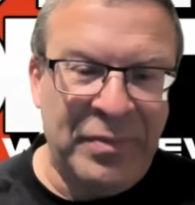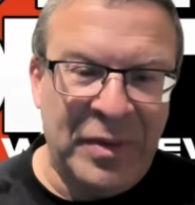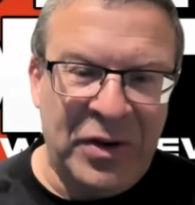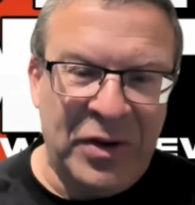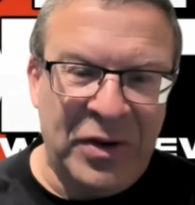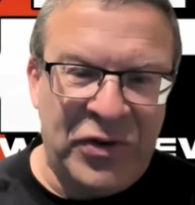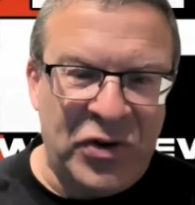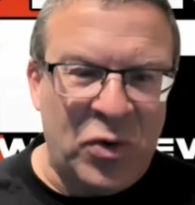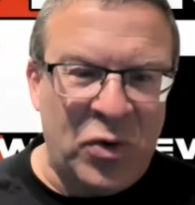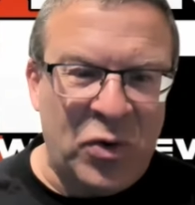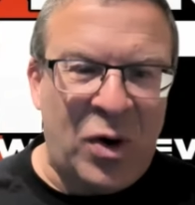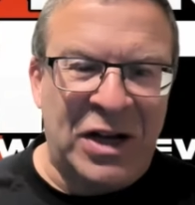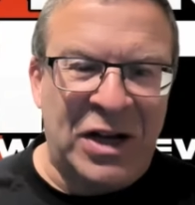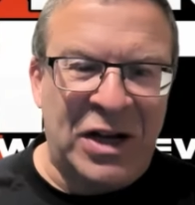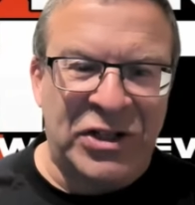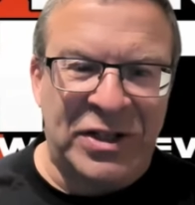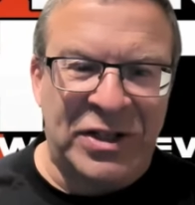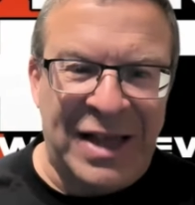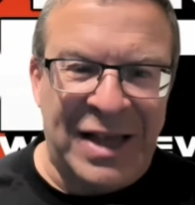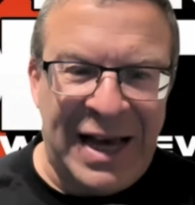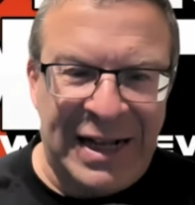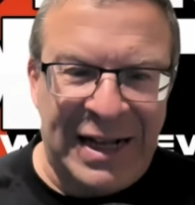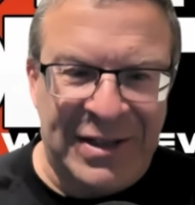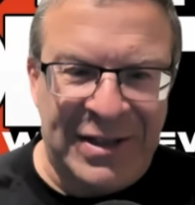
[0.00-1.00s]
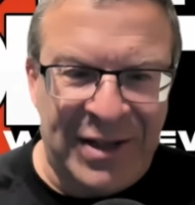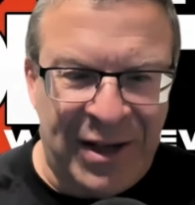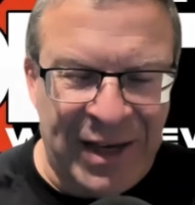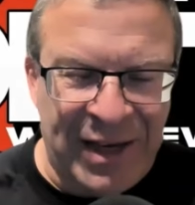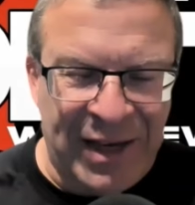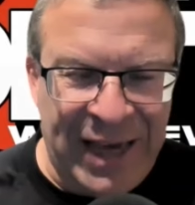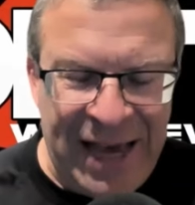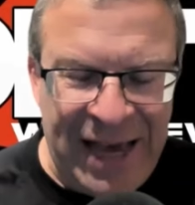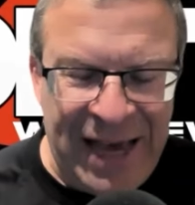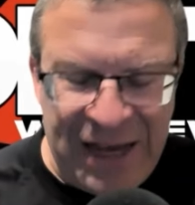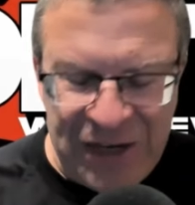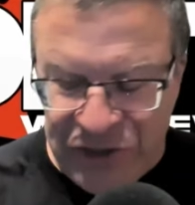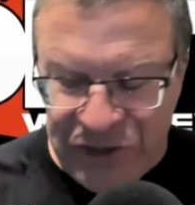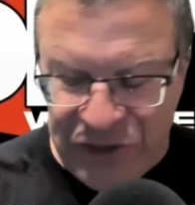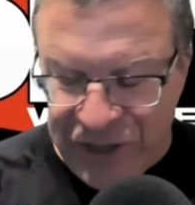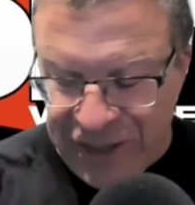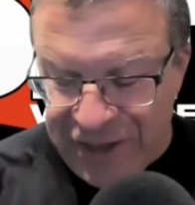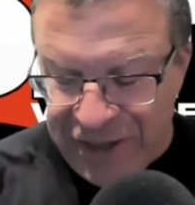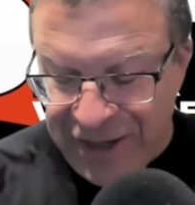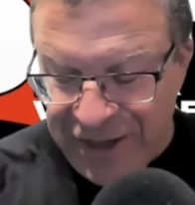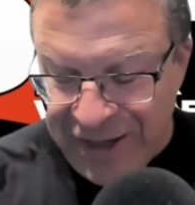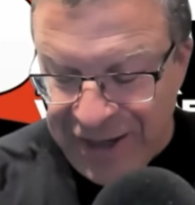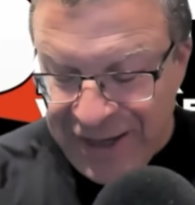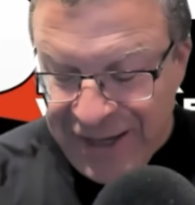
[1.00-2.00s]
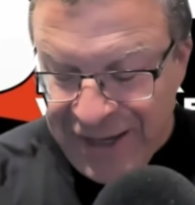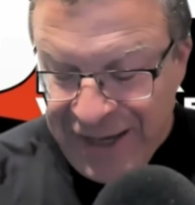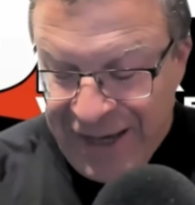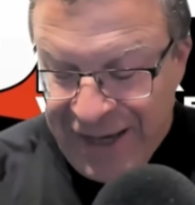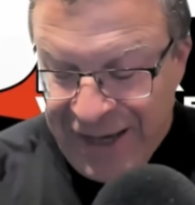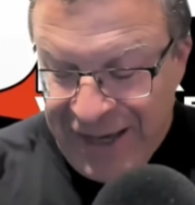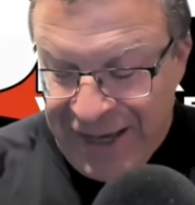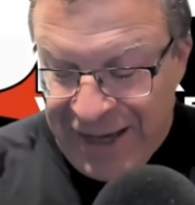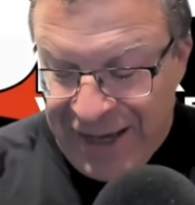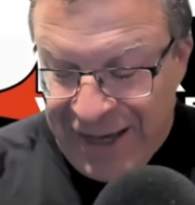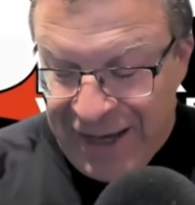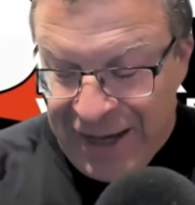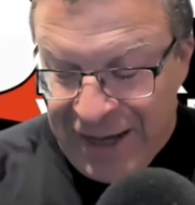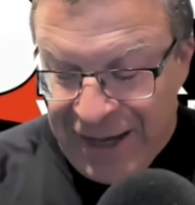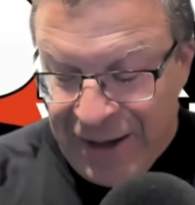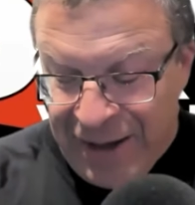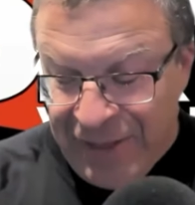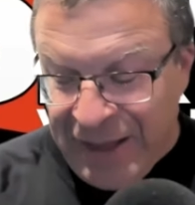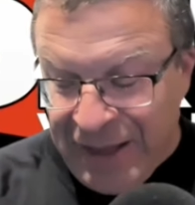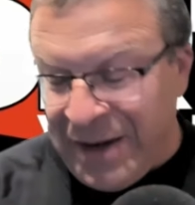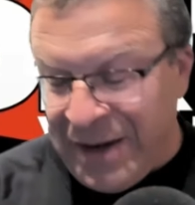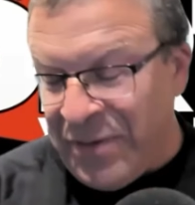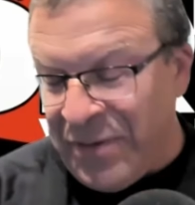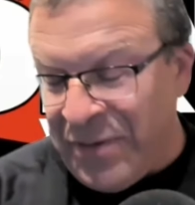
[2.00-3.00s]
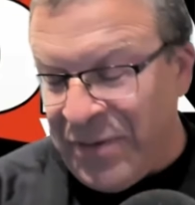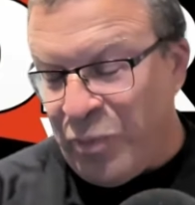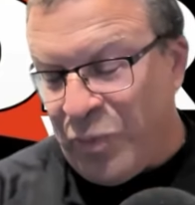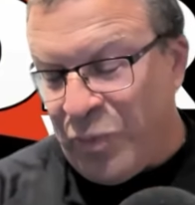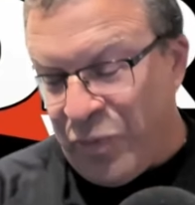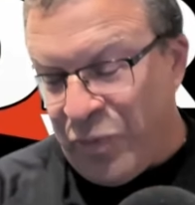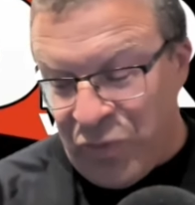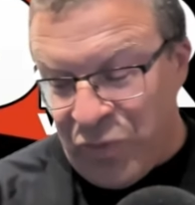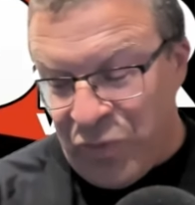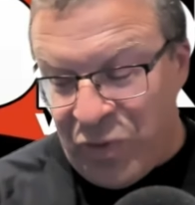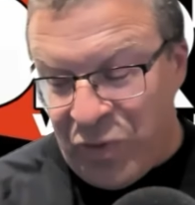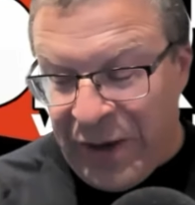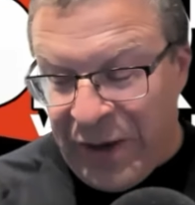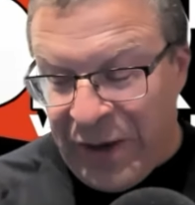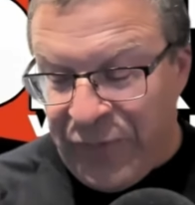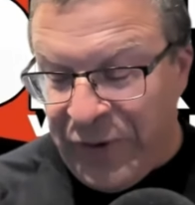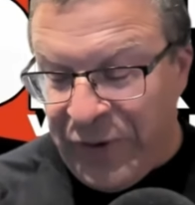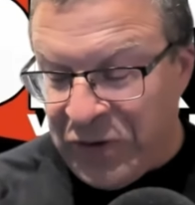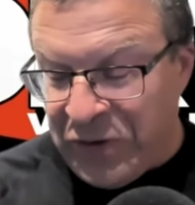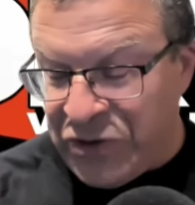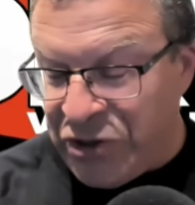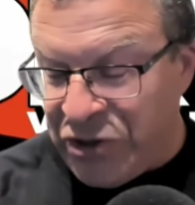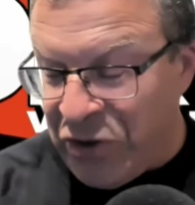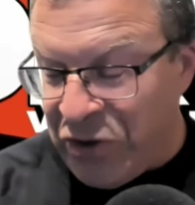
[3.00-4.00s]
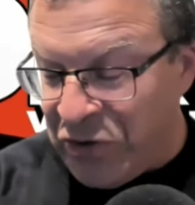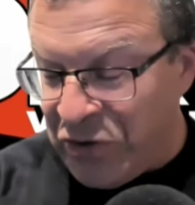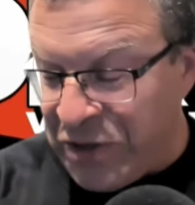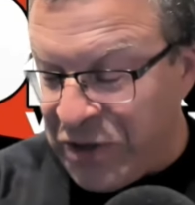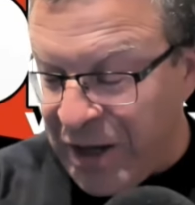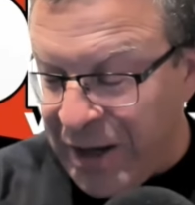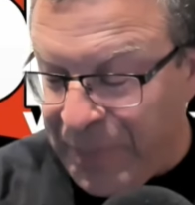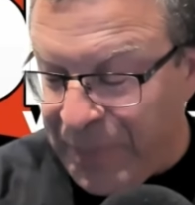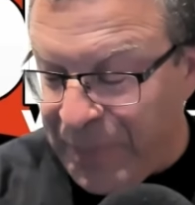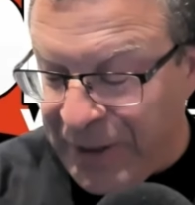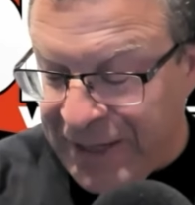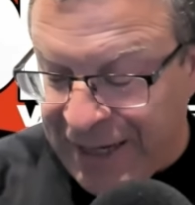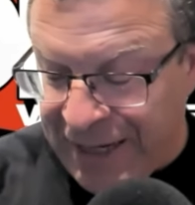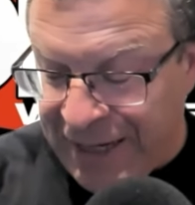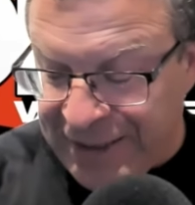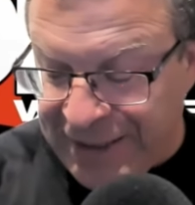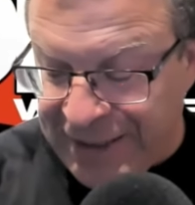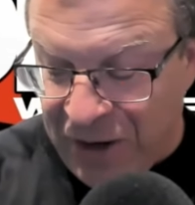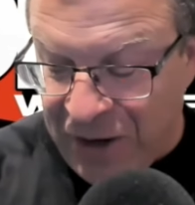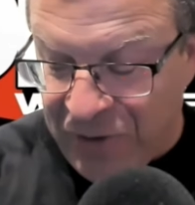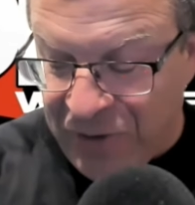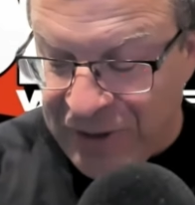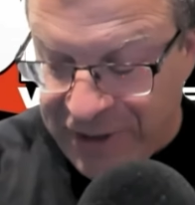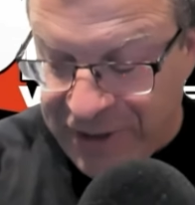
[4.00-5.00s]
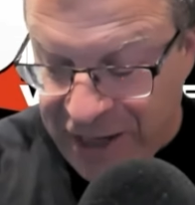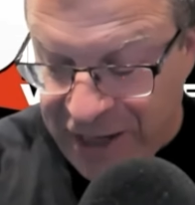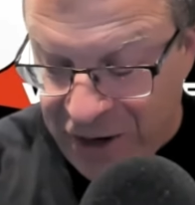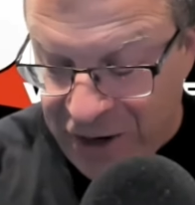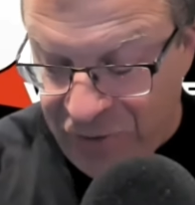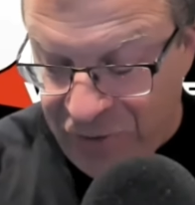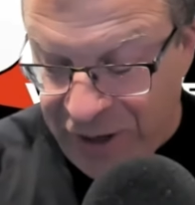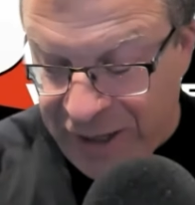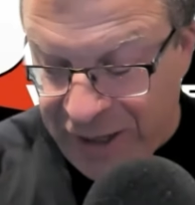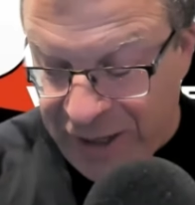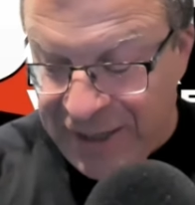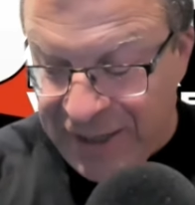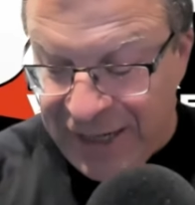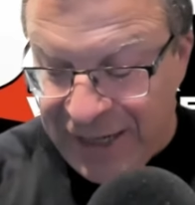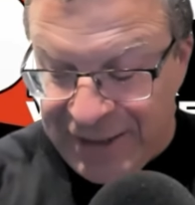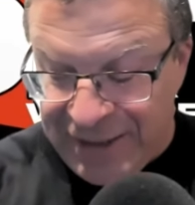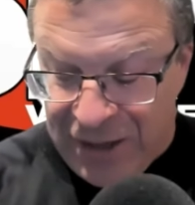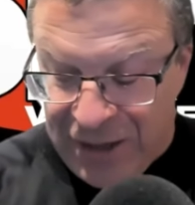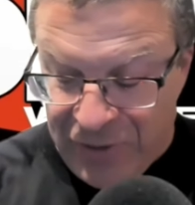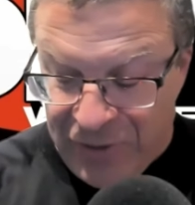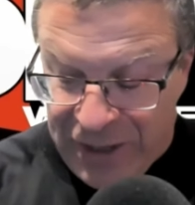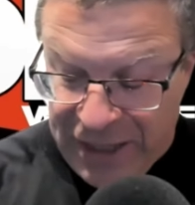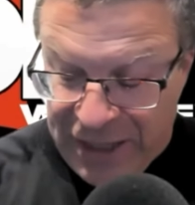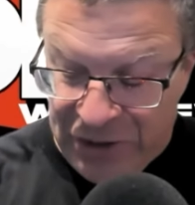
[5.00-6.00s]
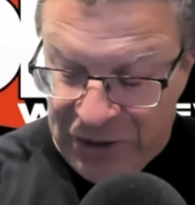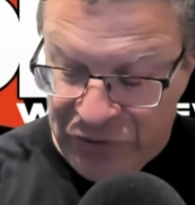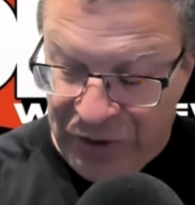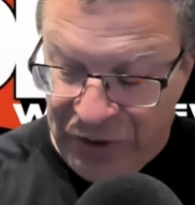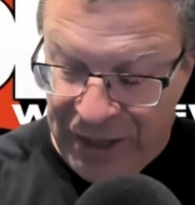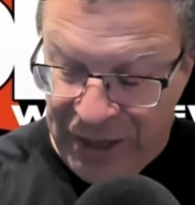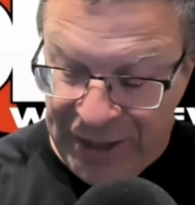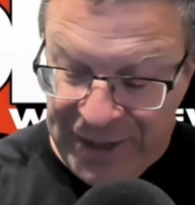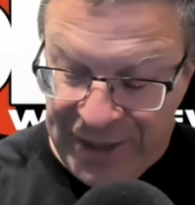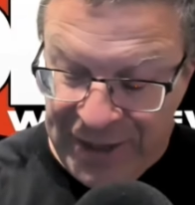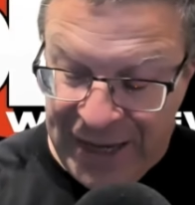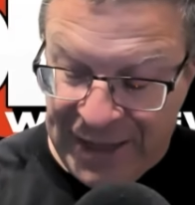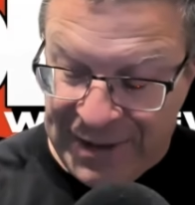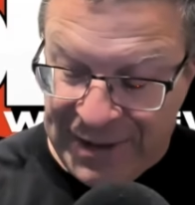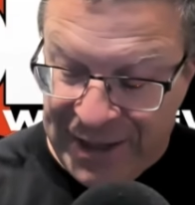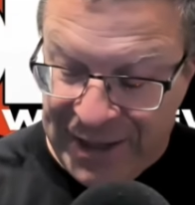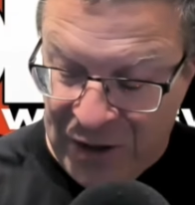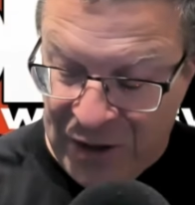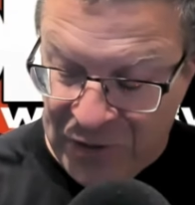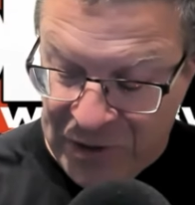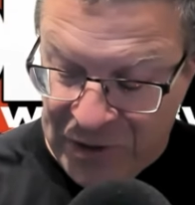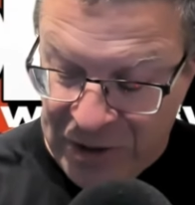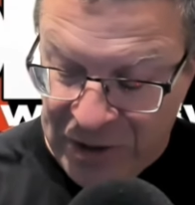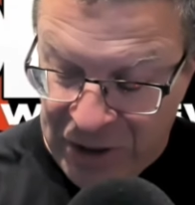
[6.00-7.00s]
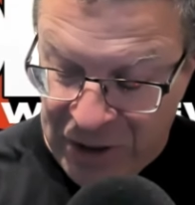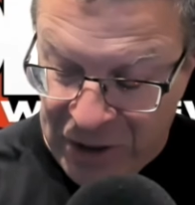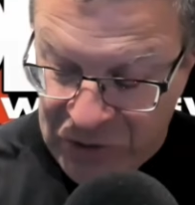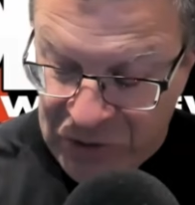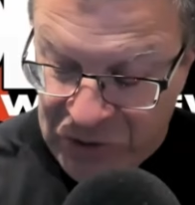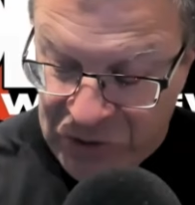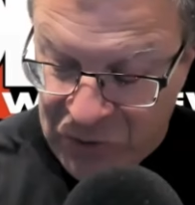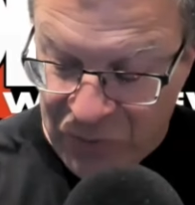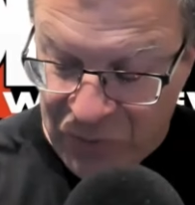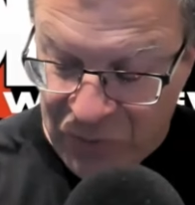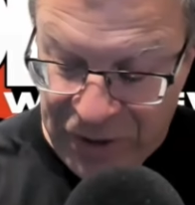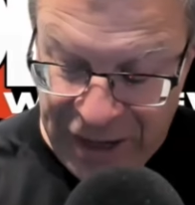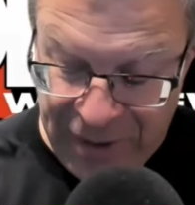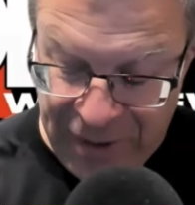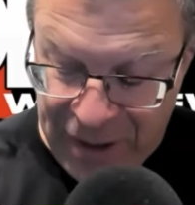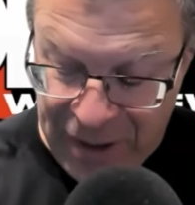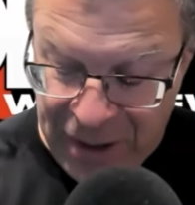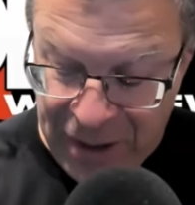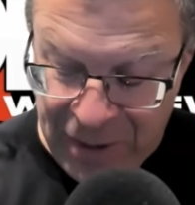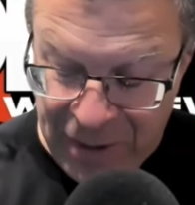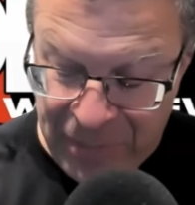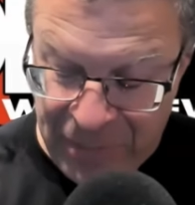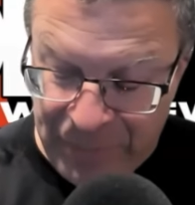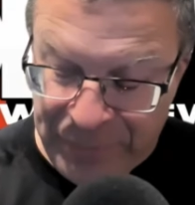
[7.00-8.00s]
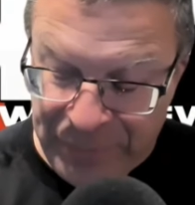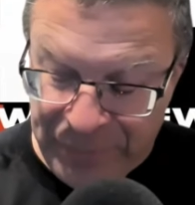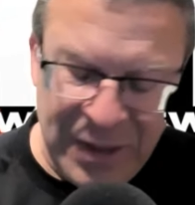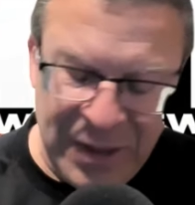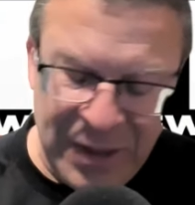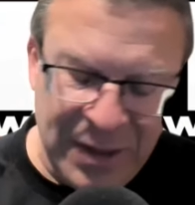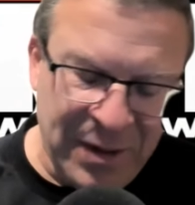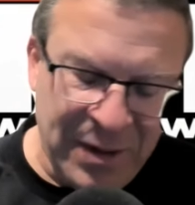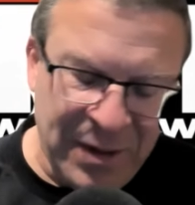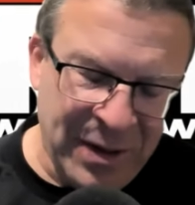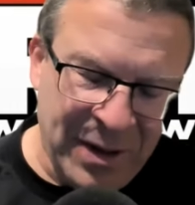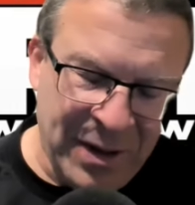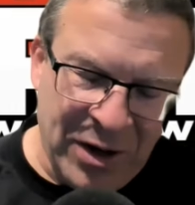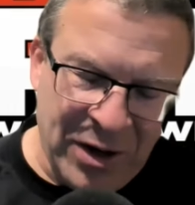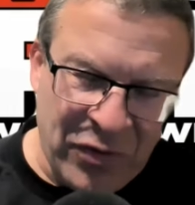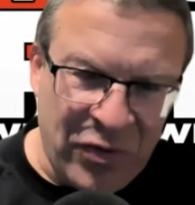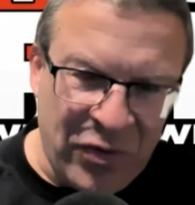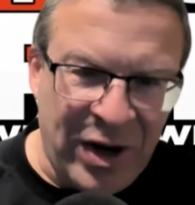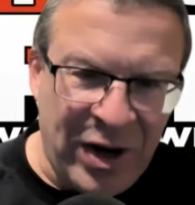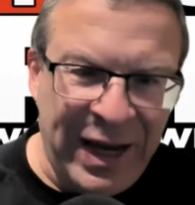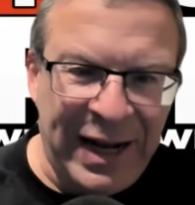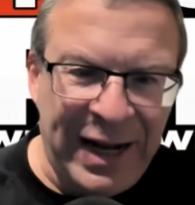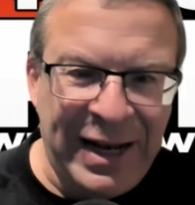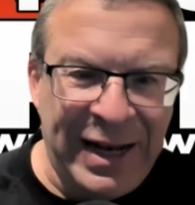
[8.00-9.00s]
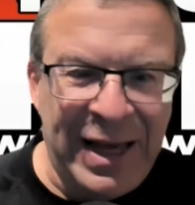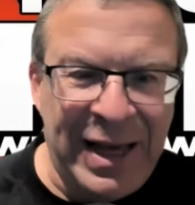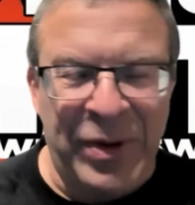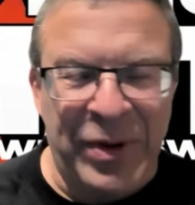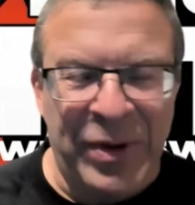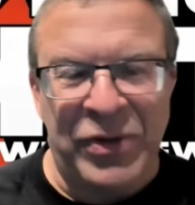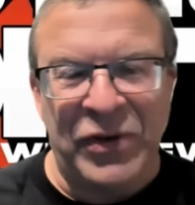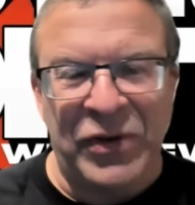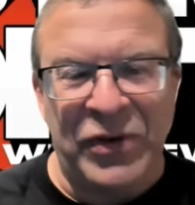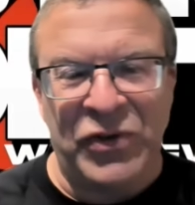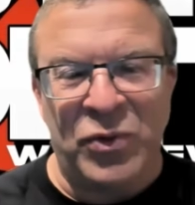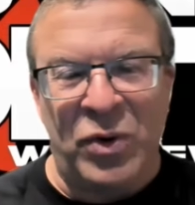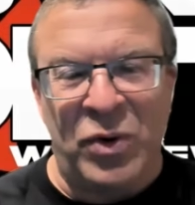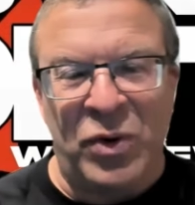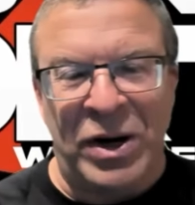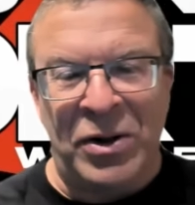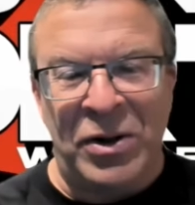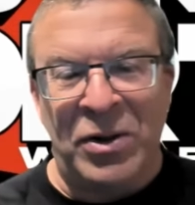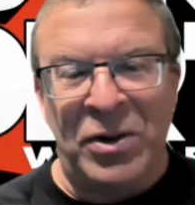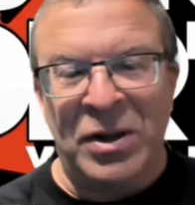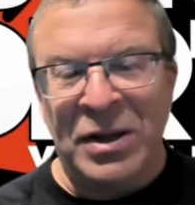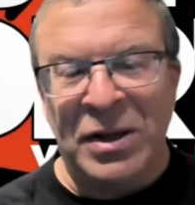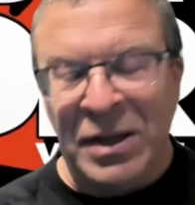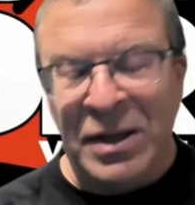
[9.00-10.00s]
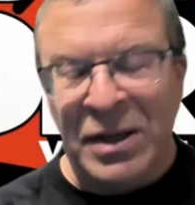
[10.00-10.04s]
squashed that cash in. Then Layfield shows up. He takes out Kazarian, takes out Hendry, takes out Joe ne- um, Ryan Nemeth as well.